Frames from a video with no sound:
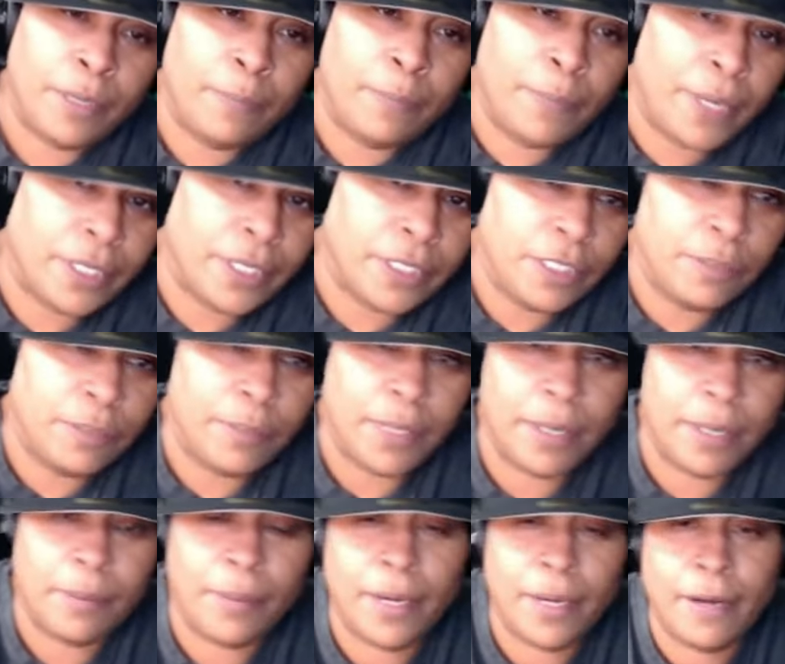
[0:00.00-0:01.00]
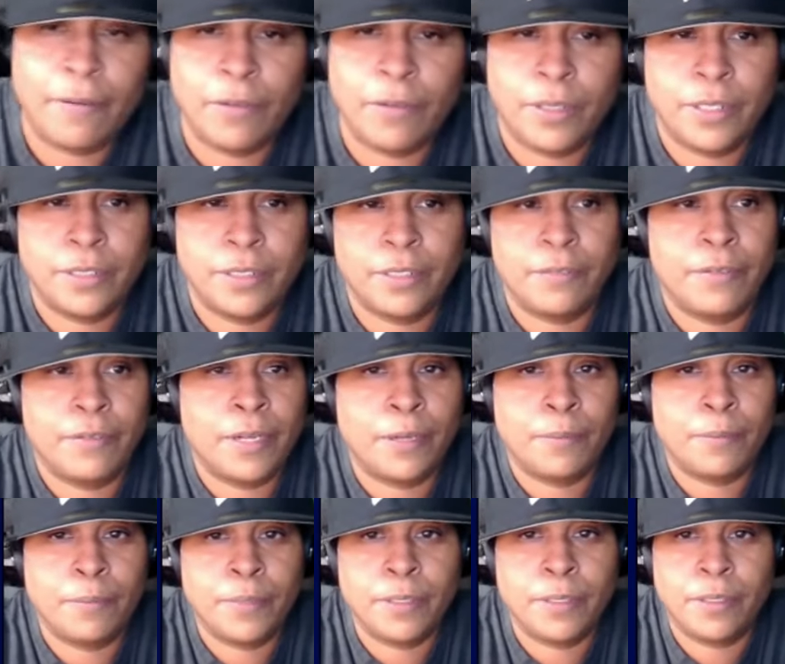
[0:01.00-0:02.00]
impact she's been able to have on his
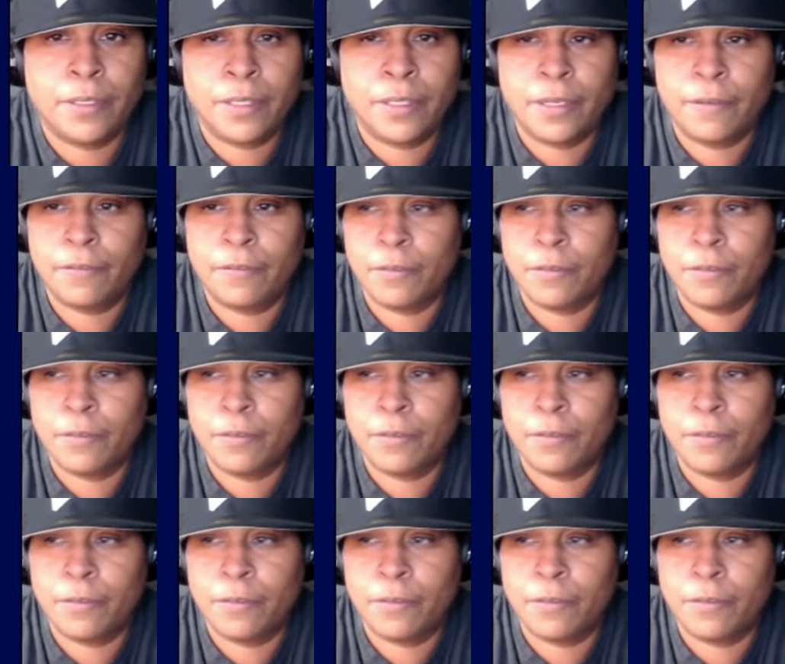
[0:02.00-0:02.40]
development uh,